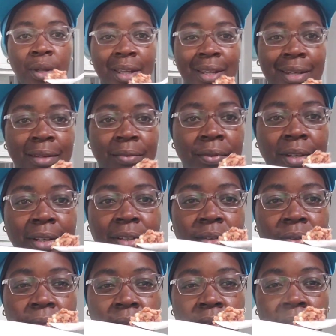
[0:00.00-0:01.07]
It didn't really
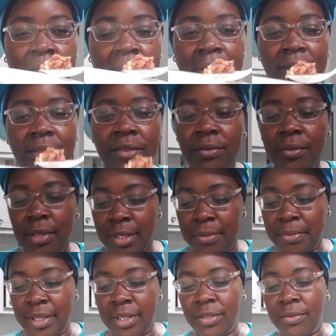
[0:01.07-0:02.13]
do too much of
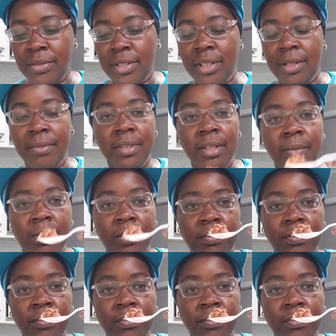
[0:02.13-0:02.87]
squishing, but it squished up some